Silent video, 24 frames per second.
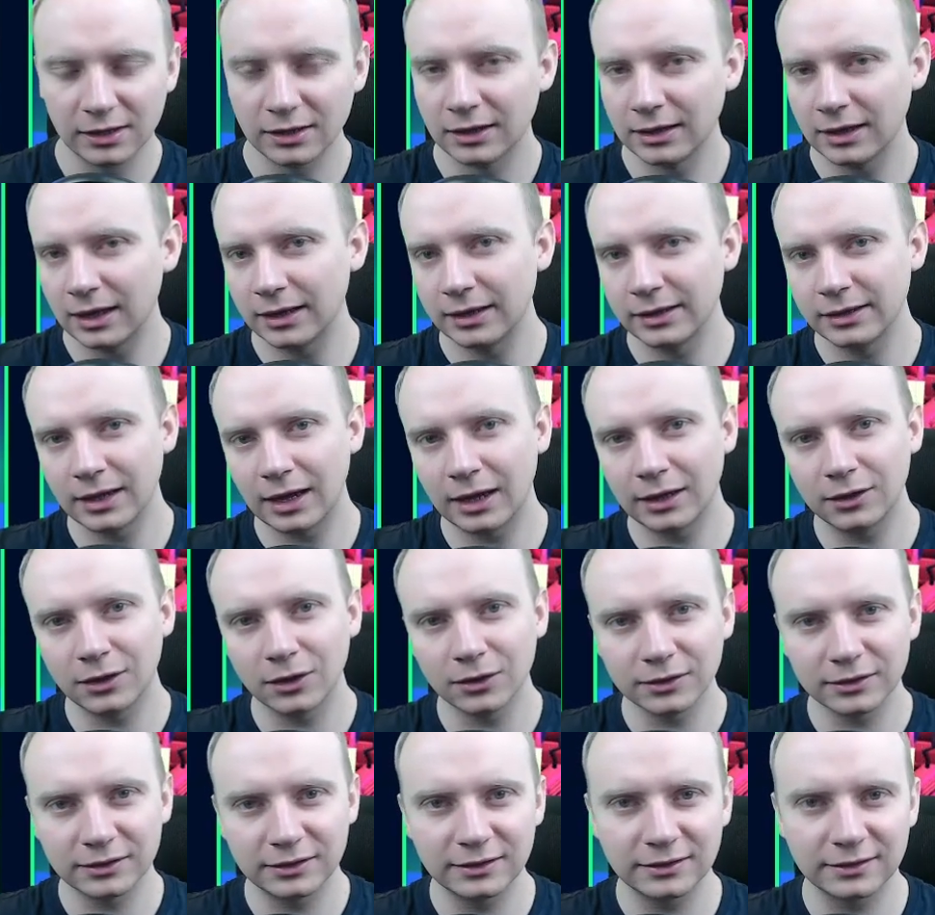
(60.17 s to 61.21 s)
along
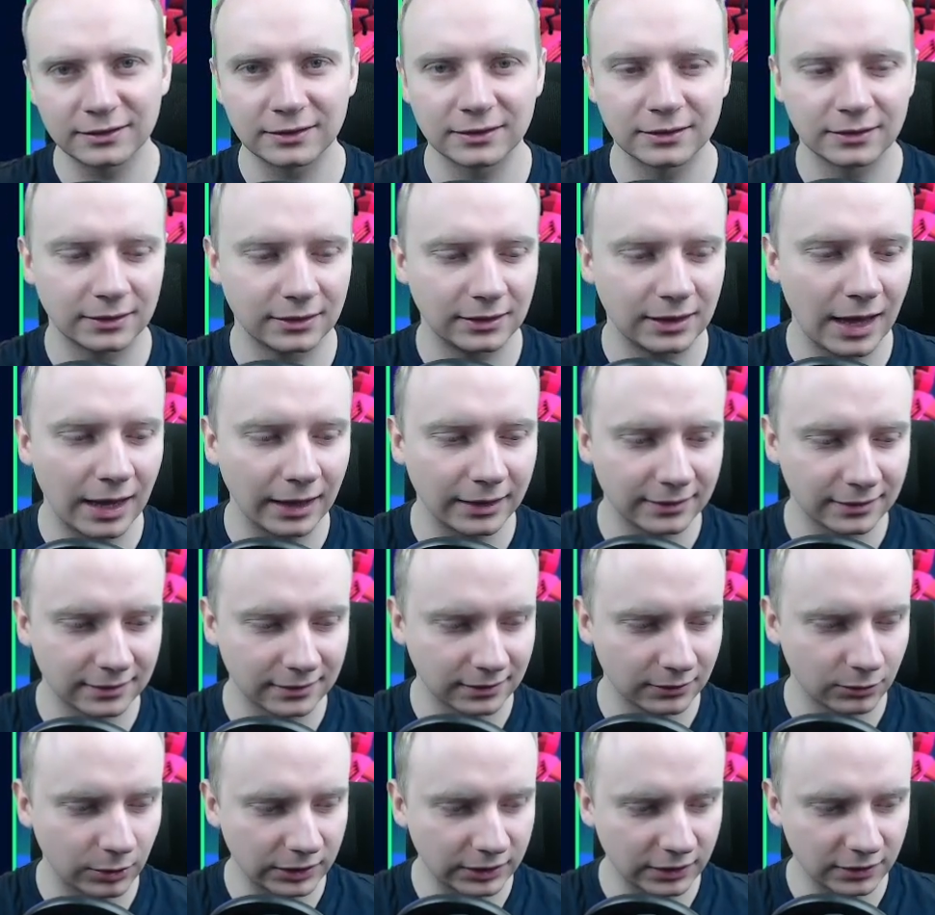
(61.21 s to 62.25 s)
these lines
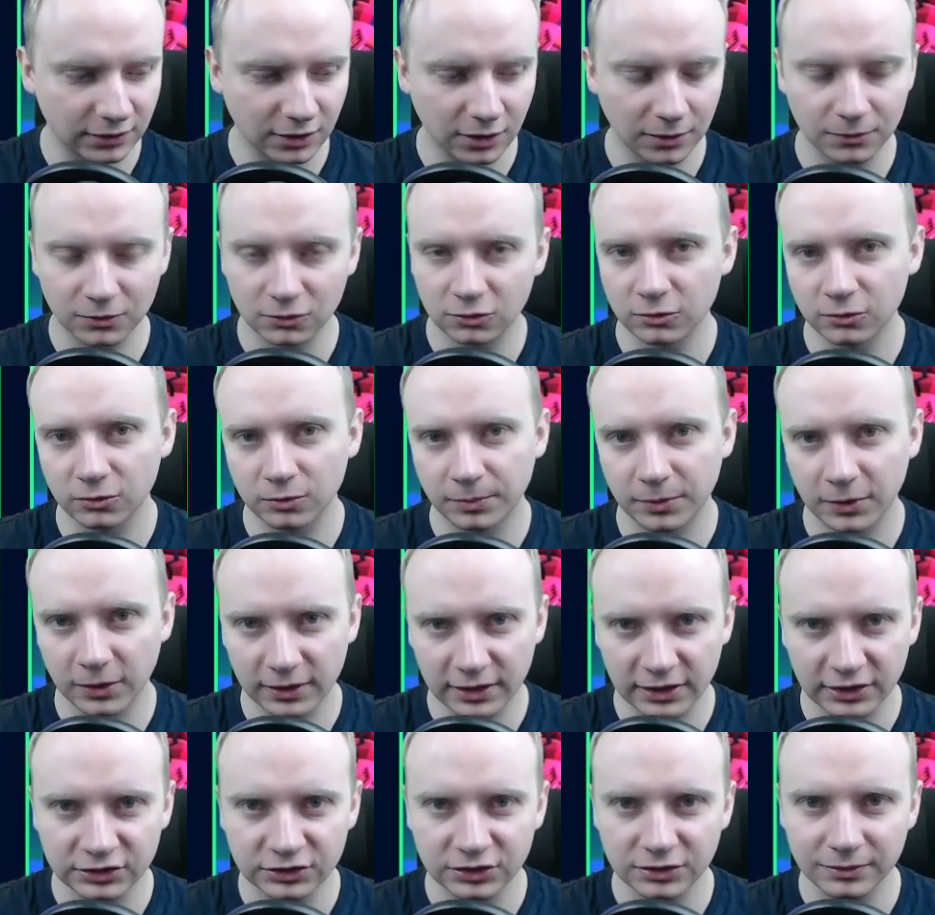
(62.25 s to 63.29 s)
when it comes to
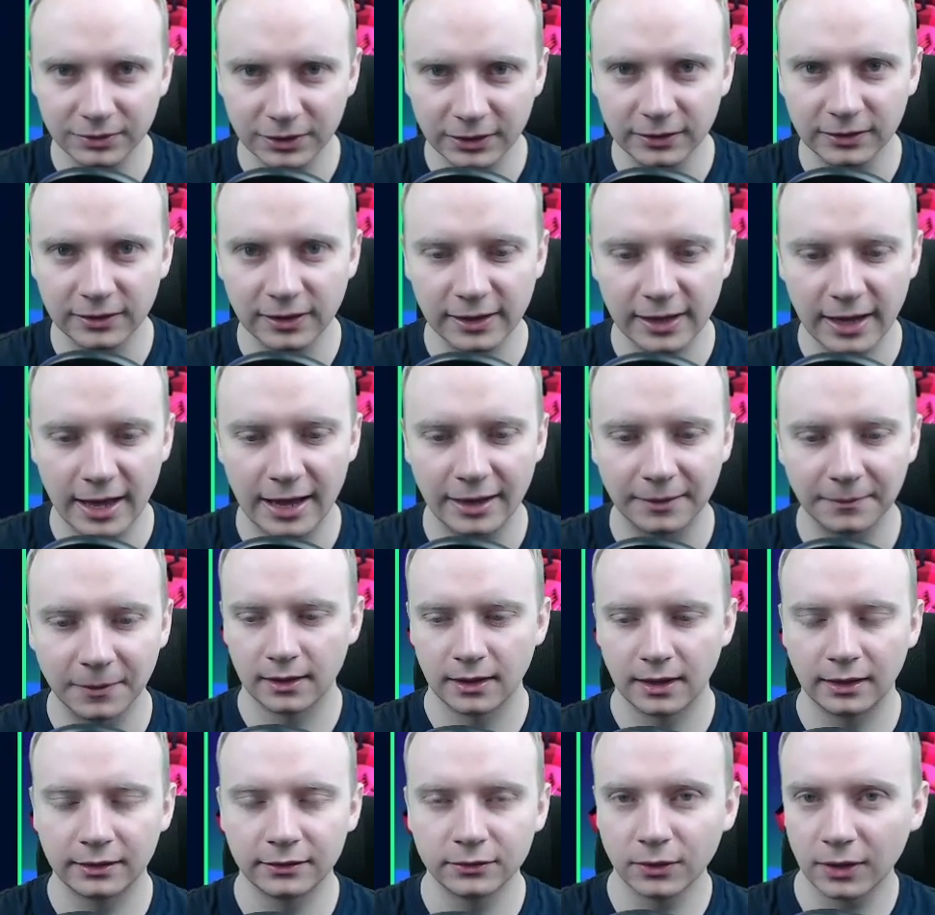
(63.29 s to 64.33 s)
progression in the game.
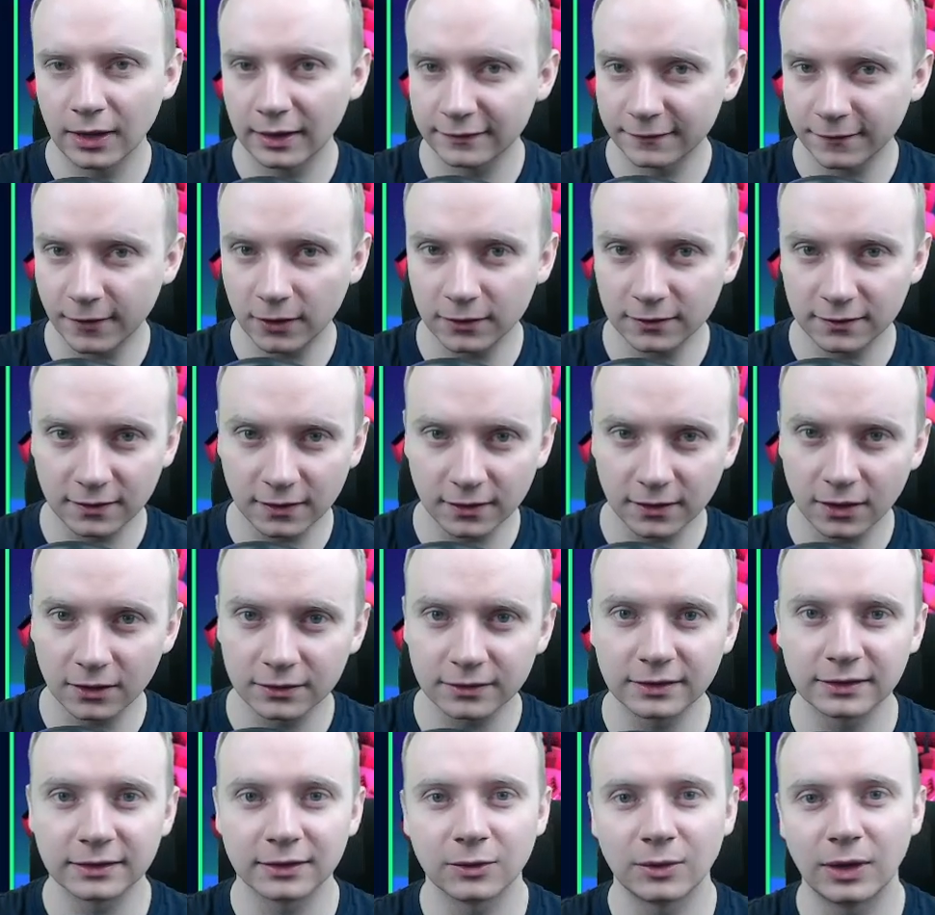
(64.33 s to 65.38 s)
And you have also
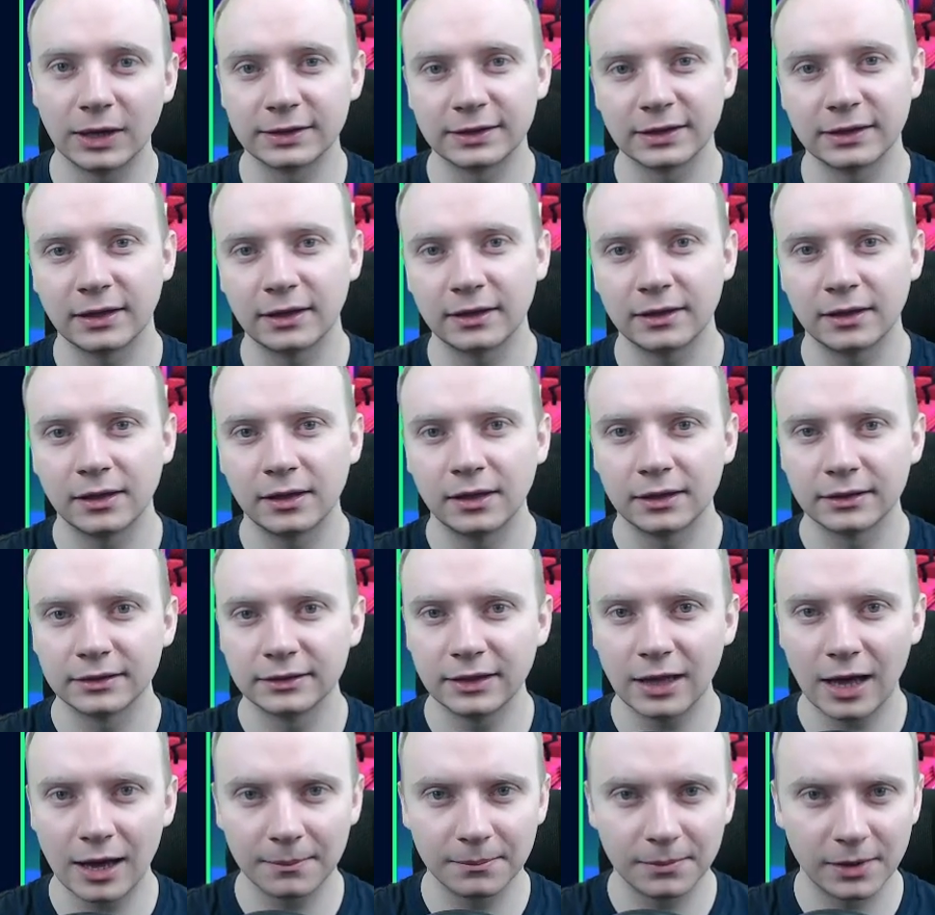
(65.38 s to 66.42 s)
gotten quite a
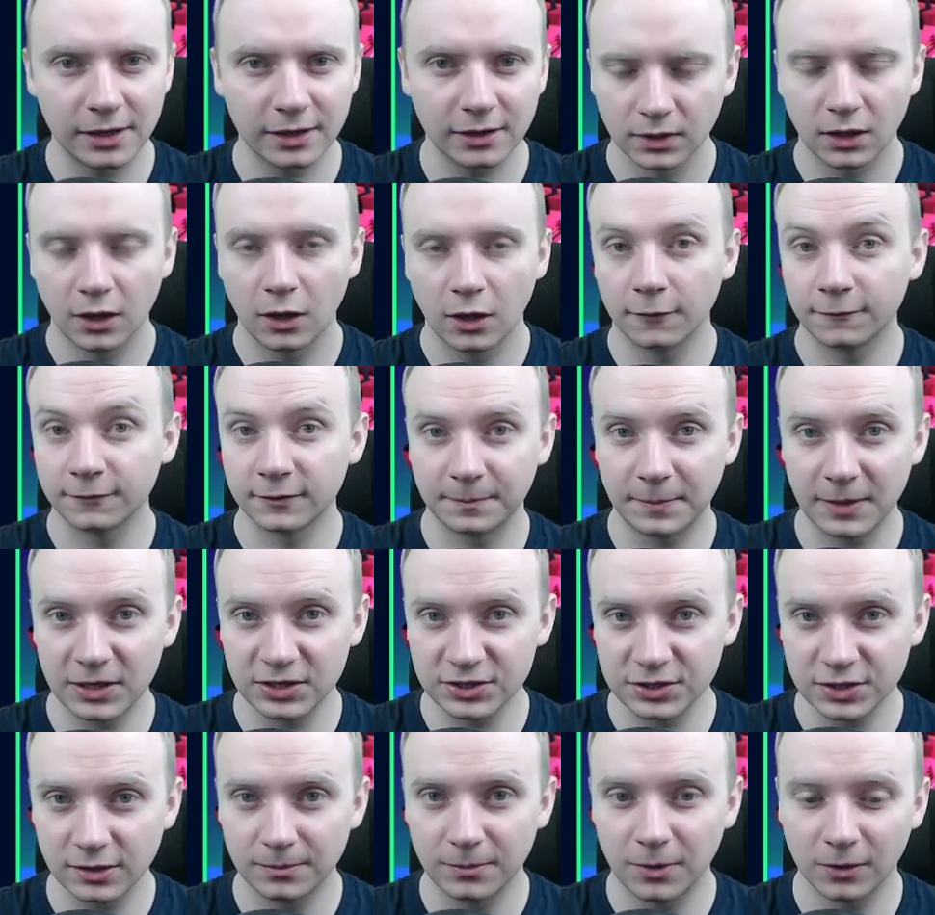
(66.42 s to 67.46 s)
number of
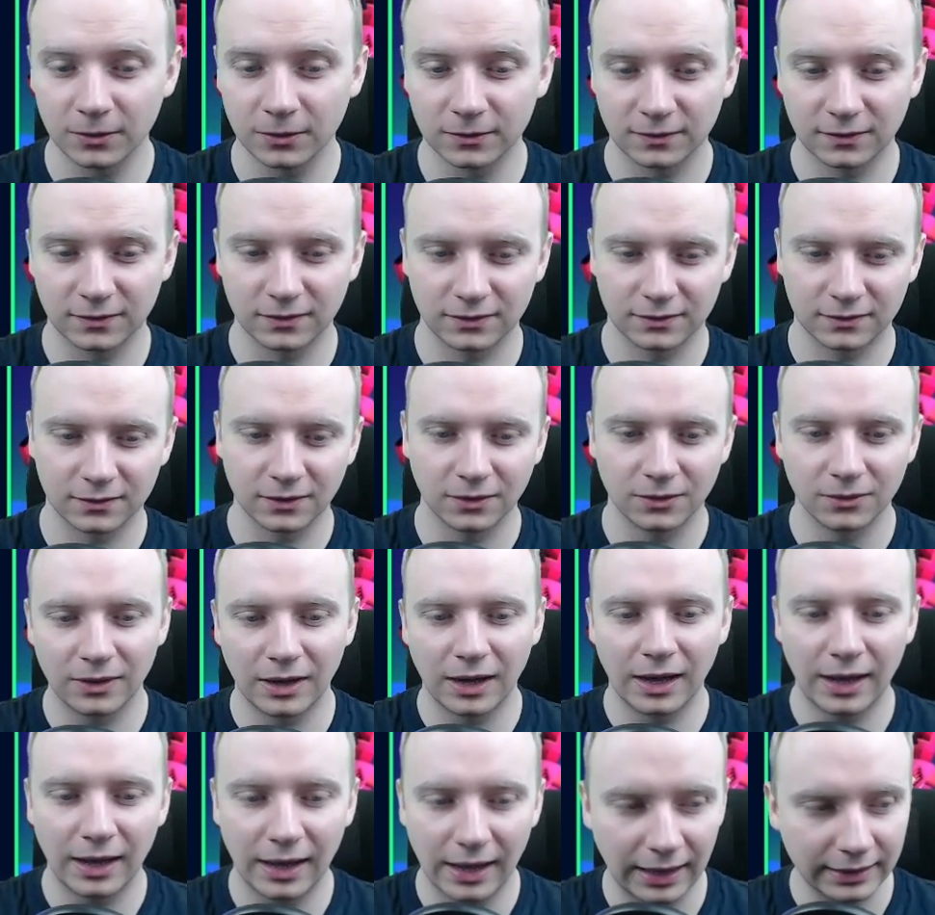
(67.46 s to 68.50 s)
special bots, so
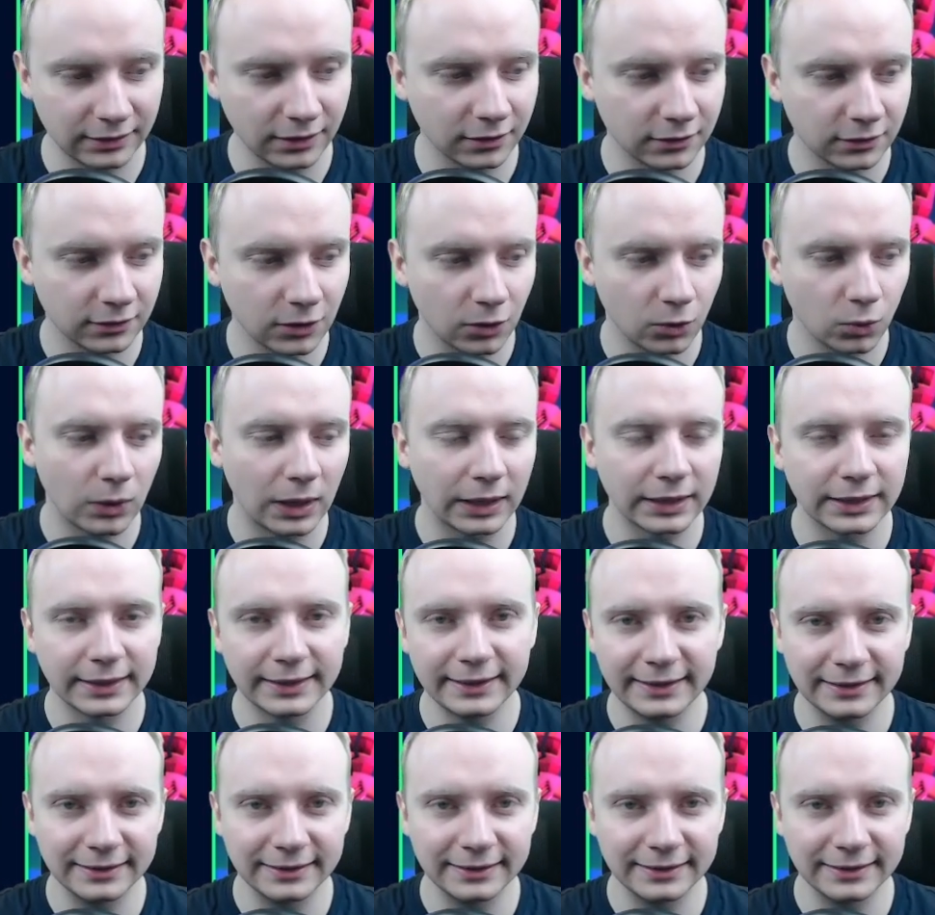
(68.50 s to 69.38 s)
I don't know why green